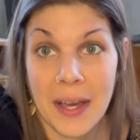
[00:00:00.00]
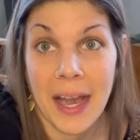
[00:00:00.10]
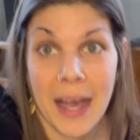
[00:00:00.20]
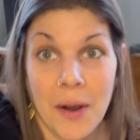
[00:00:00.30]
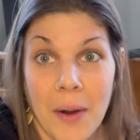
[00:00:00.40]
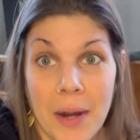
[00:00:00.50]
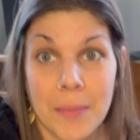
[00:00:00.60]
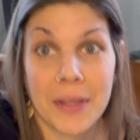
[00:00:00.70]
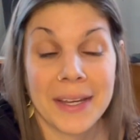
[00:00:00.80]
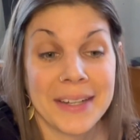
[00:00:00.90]
how our
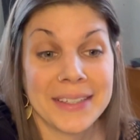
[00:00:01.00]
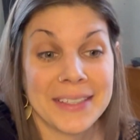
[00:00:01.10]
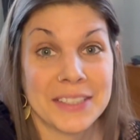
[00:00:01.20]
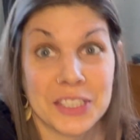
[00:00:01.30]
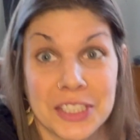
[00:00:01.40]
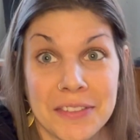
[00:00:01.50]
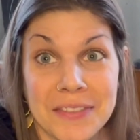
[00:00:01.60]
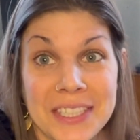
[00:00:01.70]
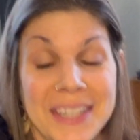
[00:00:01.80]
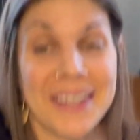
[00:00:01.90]
planet is
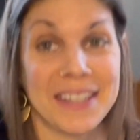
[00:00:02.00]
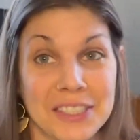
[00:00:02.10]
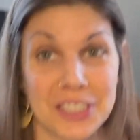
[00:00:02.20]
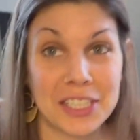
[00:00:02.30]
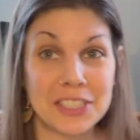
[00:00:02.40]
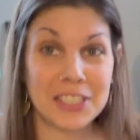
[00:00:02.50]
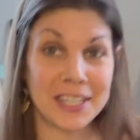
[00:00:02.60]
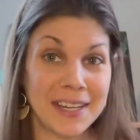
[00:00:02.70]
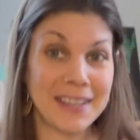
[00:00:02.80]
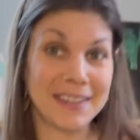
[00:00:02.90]
shifting and
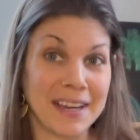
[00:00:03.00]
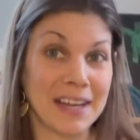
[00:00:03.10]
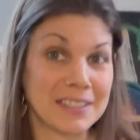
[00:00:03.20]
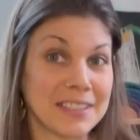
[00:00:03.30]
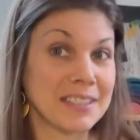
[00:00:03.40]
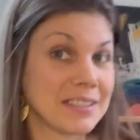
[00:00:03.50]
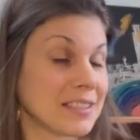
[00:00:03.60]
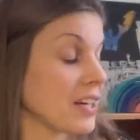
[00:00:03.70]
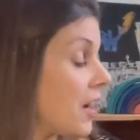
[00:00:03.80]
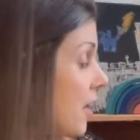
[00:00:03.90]
changing, and the
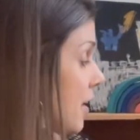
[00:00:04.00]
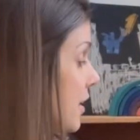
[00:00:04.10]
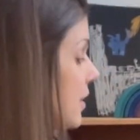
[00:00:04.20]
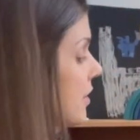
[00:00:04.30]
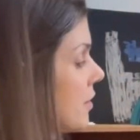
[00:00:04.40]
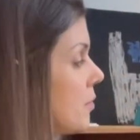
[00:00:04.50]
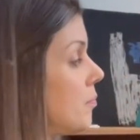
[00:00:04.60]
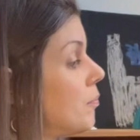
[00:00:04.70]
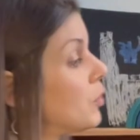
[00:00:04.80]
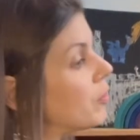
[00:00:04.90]
continents are
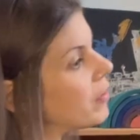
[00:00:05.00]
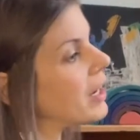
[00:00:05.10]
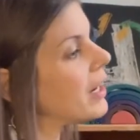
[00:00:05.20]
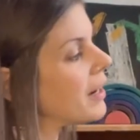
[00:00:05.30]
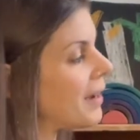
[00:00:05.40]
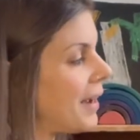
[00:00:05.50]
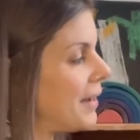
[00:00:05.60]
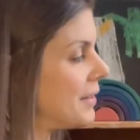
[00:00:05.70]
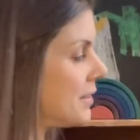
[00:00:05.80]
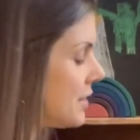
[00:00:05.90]
moving,
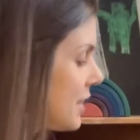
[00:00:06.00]
and